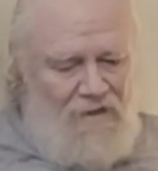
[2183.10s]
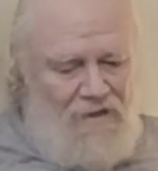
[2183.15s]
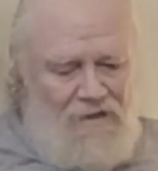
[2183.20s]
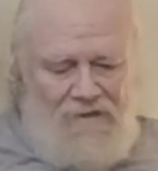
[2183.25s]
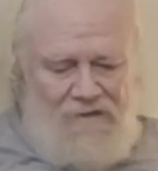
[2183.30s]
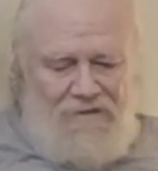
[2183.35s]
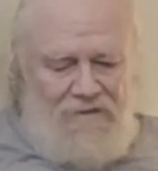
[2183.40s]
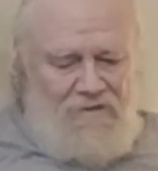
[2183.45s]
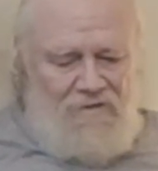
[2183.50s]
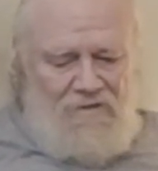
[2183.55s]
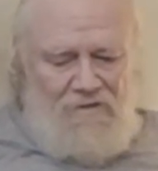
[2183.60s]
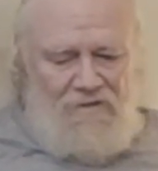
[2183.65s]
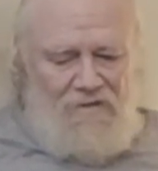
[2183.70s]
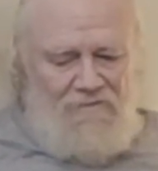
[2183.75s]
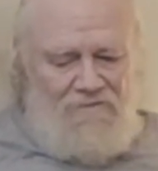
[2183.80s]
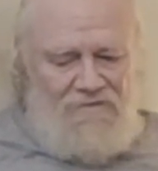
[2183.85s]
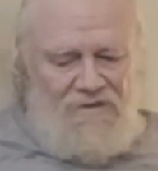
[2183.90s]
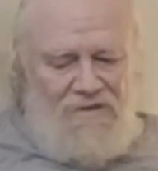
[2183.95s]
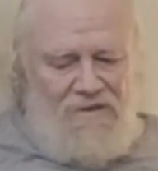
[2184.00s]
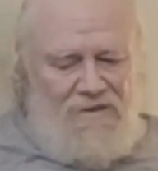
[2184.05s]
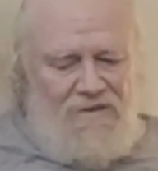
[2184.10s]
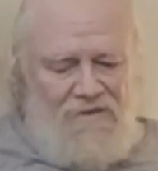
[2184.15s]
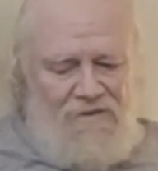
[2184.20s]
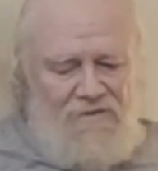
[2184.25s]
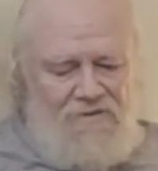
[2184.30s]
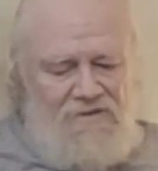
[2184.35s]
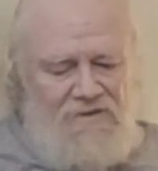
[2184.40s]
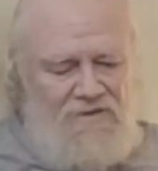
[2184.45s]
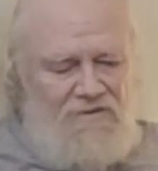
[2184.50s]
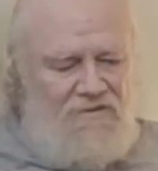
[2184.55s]
you know, it's like
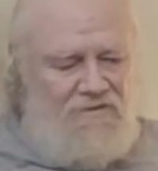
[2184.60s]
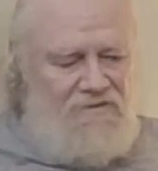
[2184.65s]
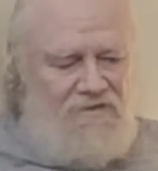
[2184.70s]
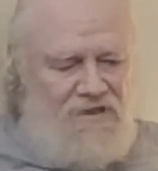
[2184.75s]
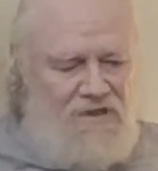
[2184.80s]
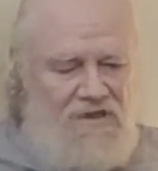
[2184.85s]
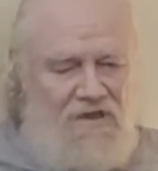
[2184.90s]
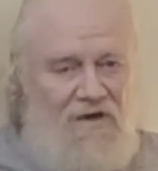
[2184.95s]
she